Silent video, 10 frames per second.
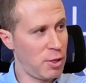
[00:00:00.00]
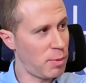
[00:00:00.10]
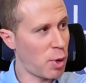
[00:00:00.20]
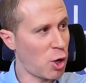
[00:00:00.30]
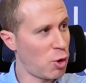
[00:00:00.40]

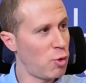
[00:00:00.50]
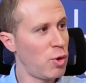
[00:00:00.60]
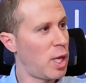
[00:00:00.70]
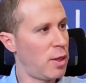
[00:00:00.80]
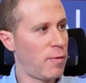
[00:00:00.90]

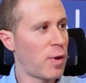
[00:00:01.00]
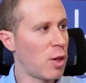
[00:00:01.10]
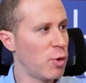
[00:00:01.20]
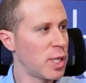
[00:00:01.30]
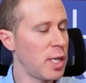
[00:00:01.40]
tomorrow and the
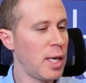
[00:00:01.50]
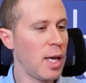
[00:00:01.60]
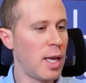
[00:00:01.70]
following day,